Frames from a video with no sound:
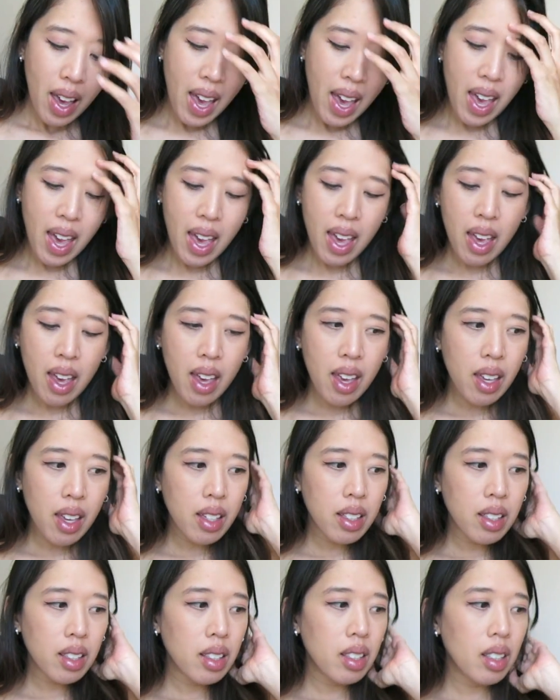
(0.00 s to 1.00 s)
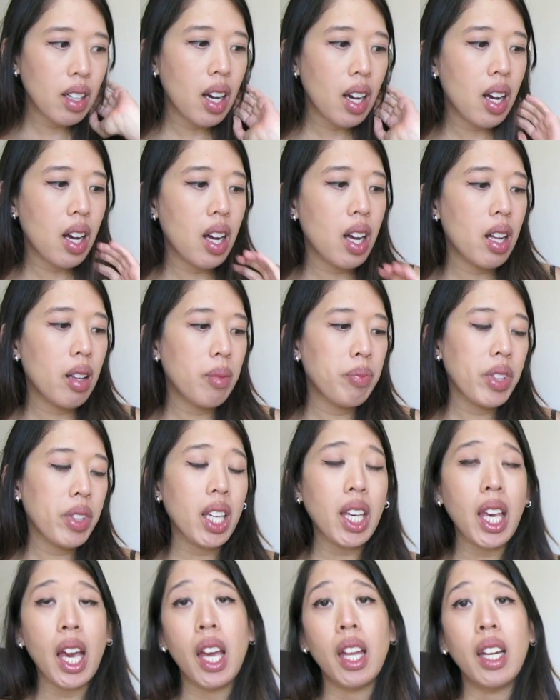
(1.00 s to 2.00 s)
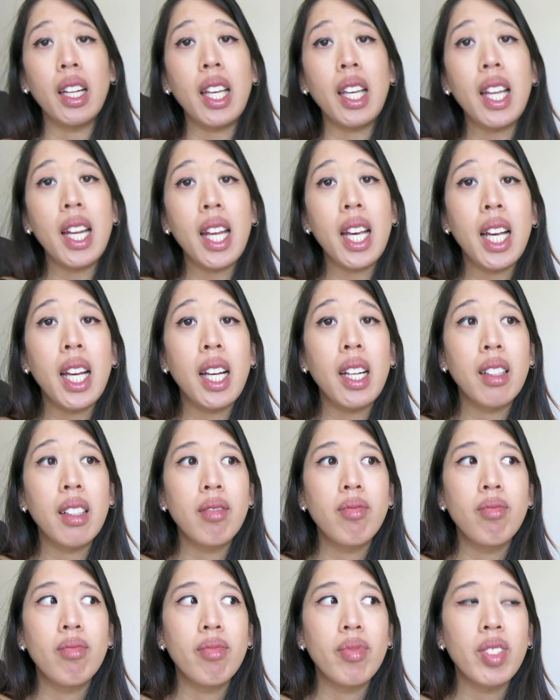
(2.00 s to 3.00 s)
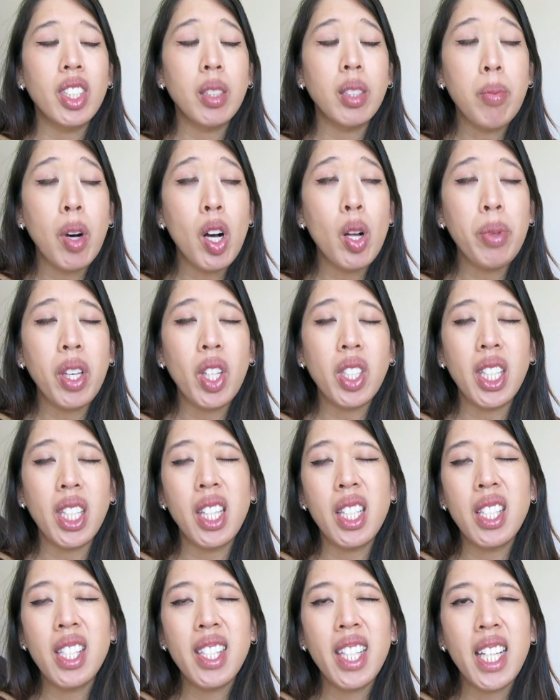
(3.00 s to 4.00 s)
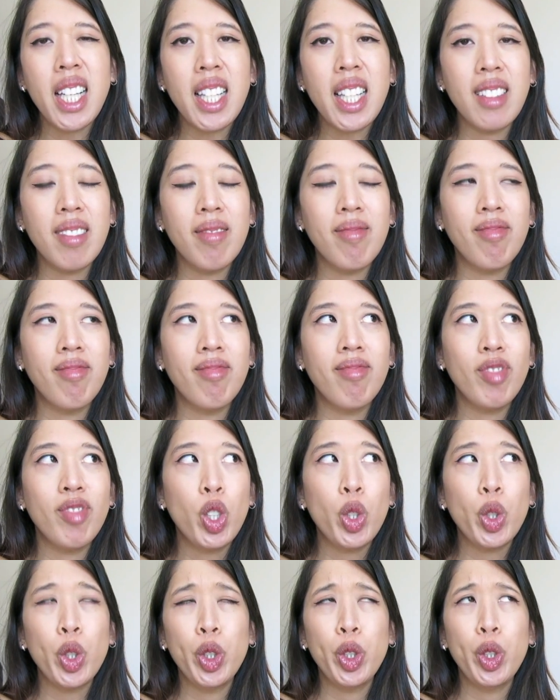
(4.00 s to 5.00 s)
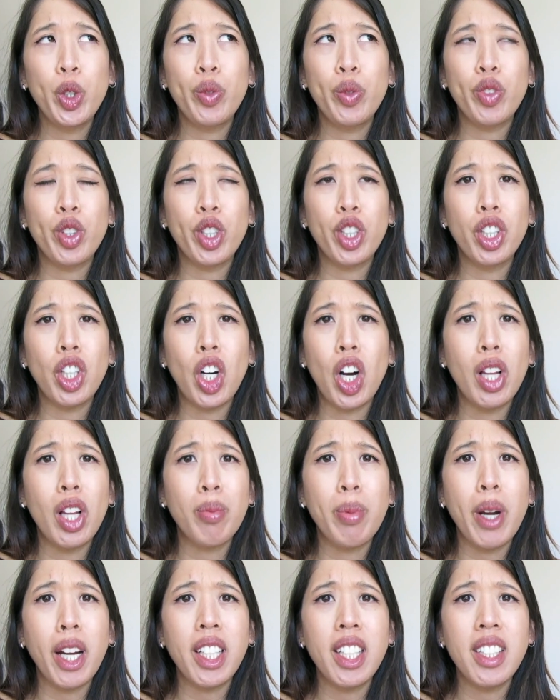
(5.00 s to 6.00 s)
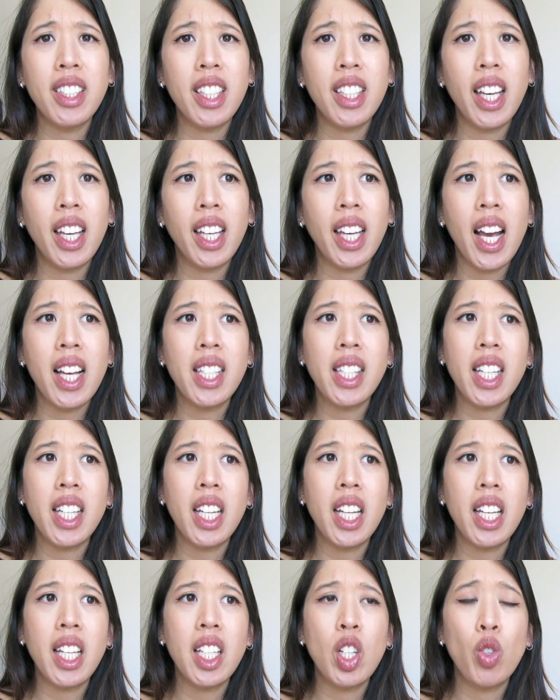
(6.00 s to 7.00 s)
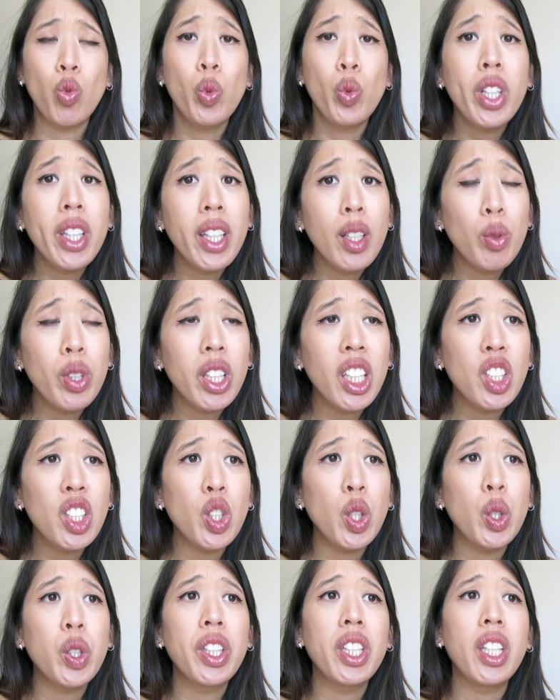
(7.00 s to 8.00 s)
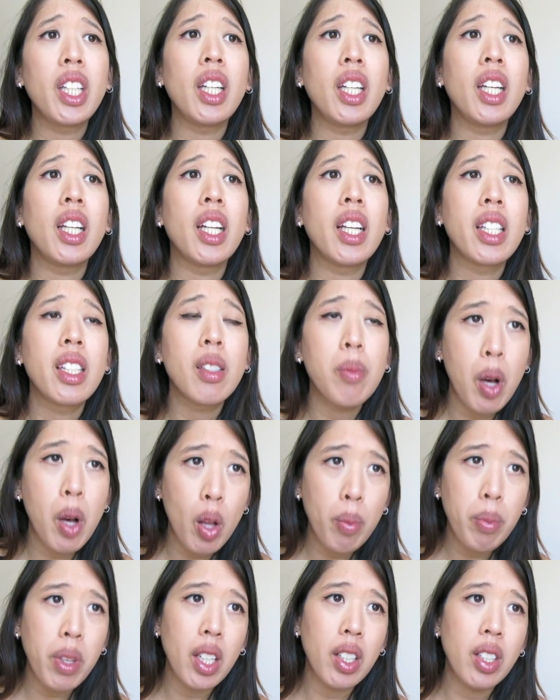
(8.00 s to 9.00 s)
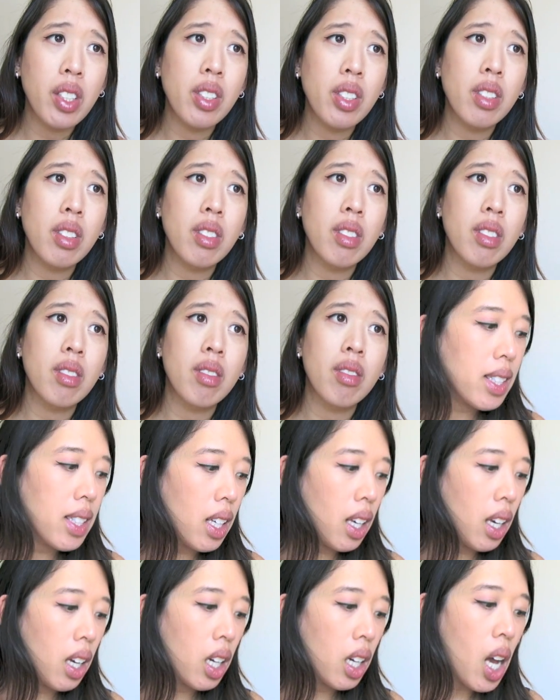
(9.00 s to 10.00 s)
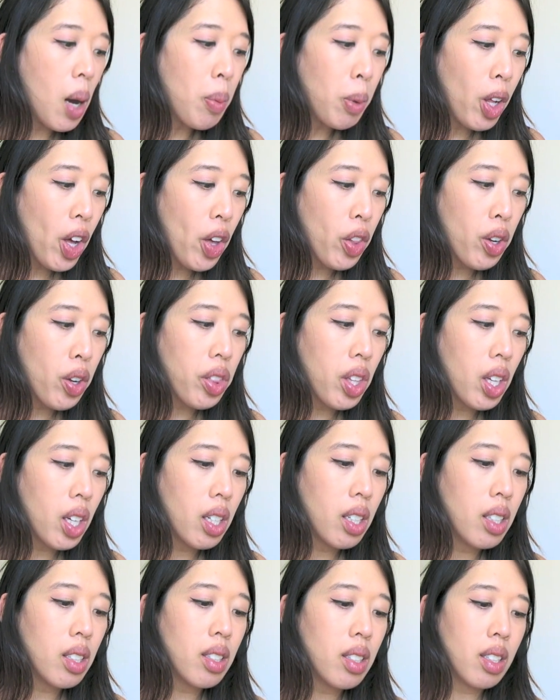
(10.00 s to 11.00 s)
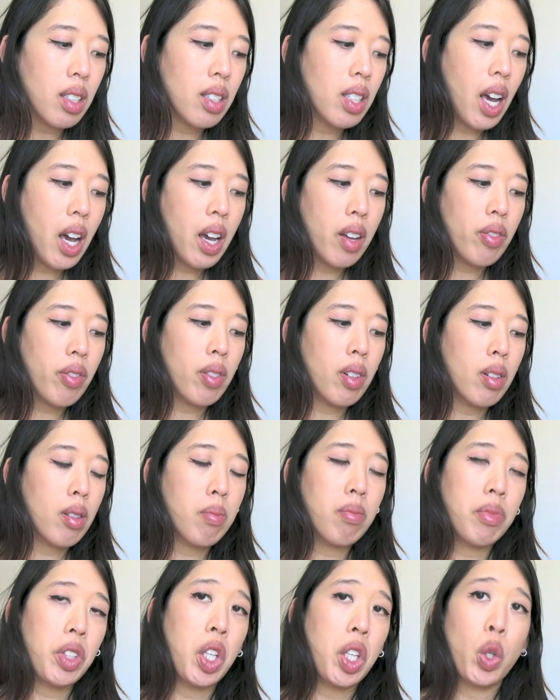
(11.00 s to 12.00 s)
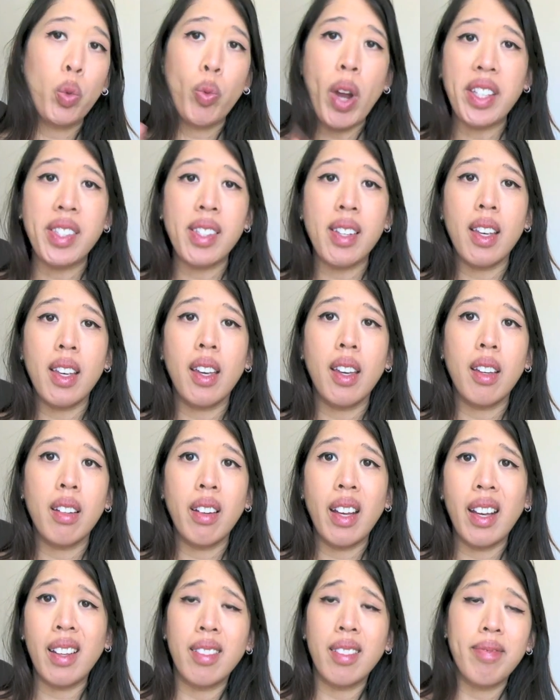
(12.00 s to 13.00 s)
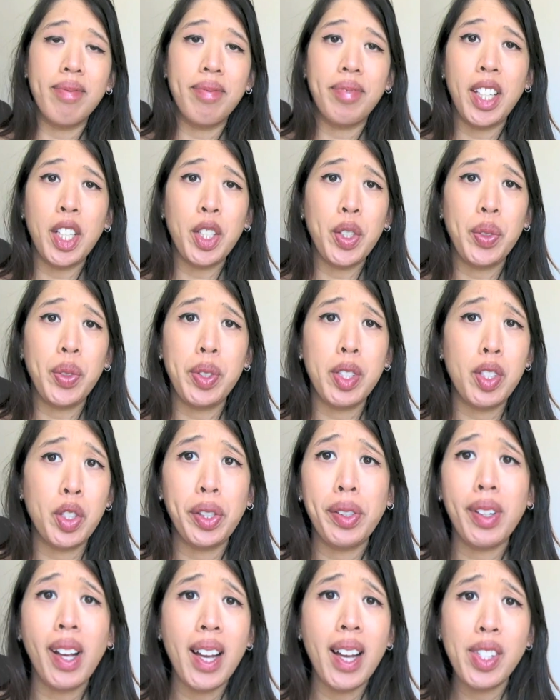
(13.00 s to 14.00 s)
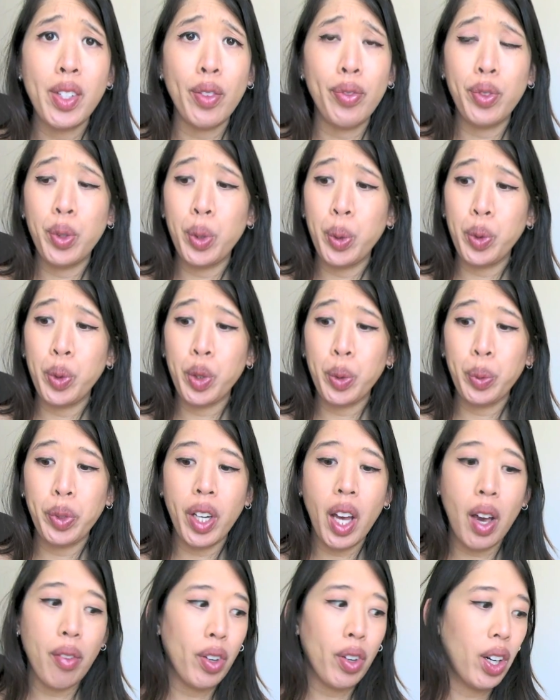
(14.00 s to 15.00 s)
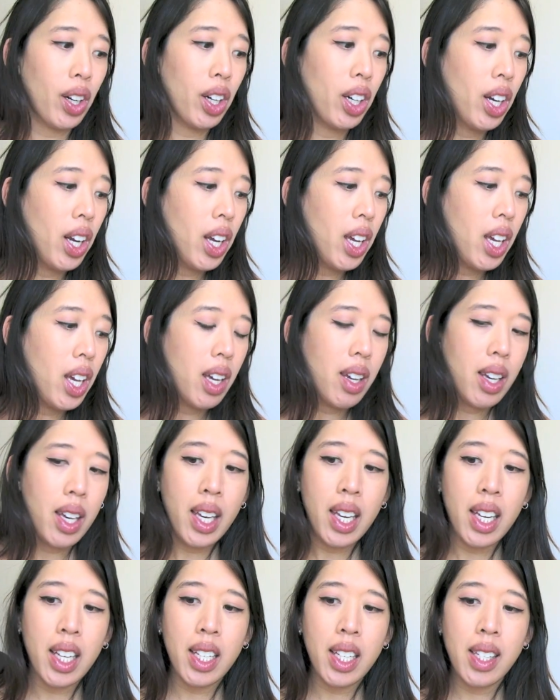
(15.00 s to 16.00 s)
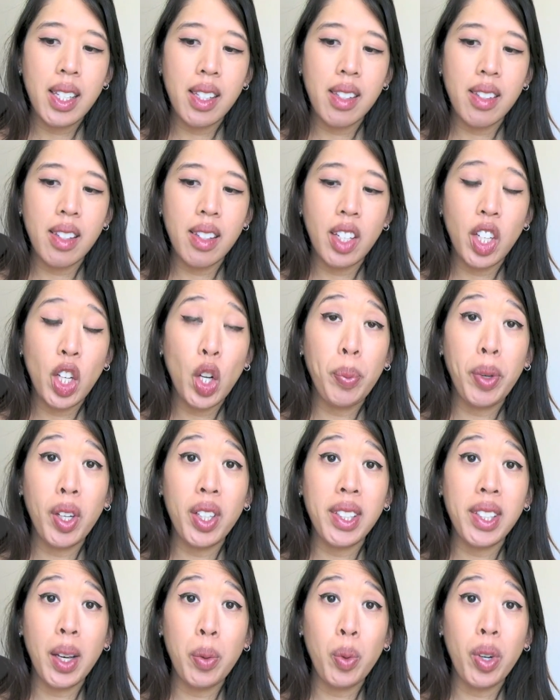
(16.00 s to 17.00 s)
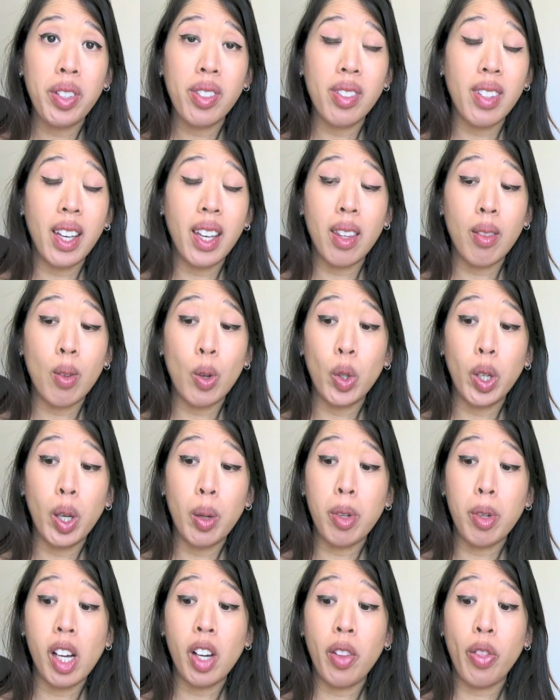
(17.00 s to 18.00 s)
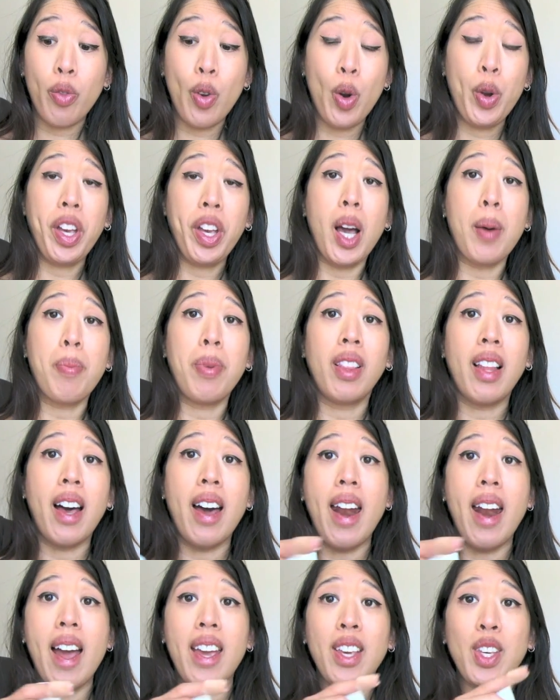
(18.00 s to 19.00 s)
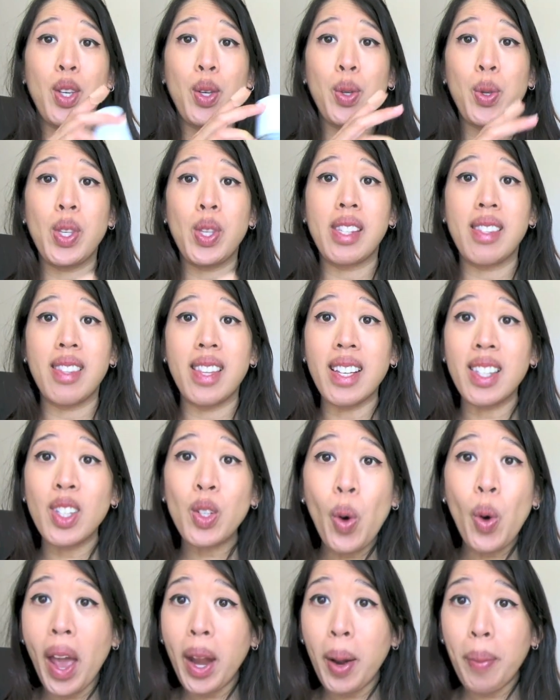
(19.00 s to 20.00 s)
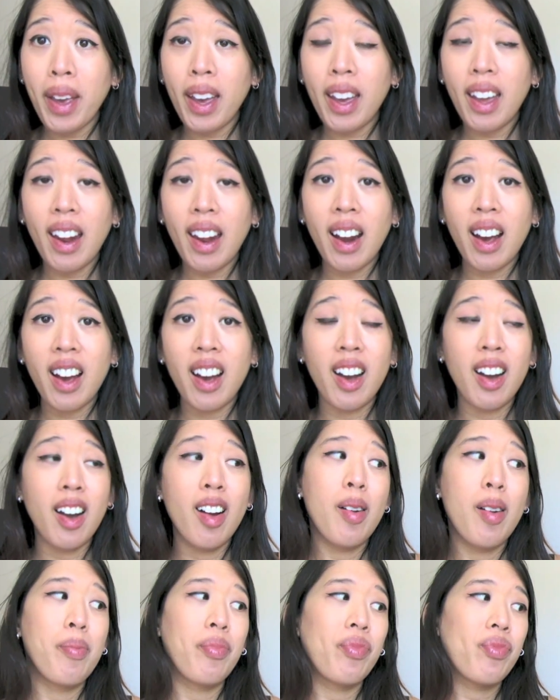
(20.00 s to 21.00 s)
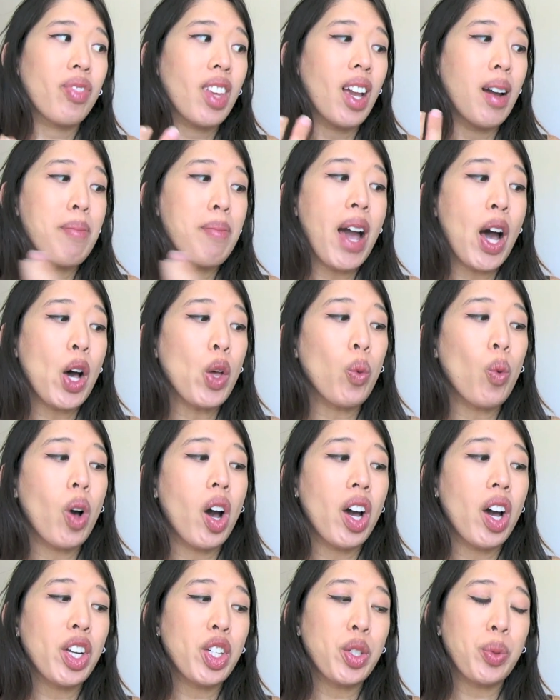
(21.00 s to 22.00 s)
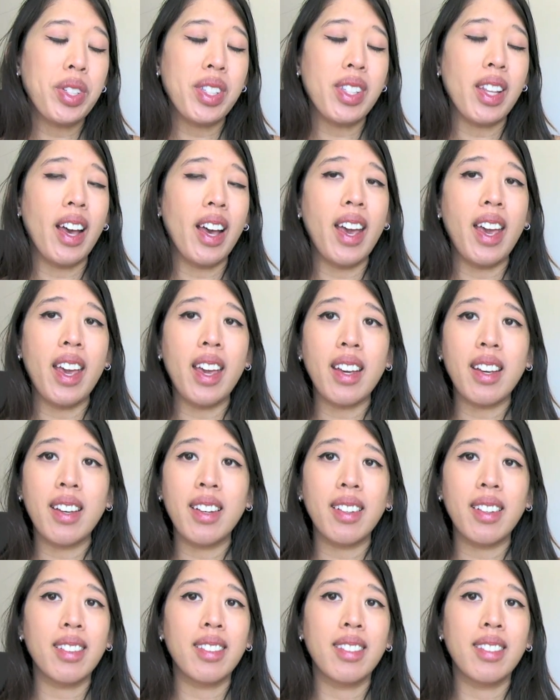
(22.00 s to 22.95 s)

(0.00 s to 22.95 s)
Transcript: And um, again, eating small meals, and this is like true for all of pregnancy, I guess. Eating really, really slowly, eating small meals. see, a couple other things aside from, you know, resting and, and, you know, certain kinds of foods or whatever is, you know, because I was like throwing up, throwing up a lot, I used this quite a bit. Um, mouthwash was like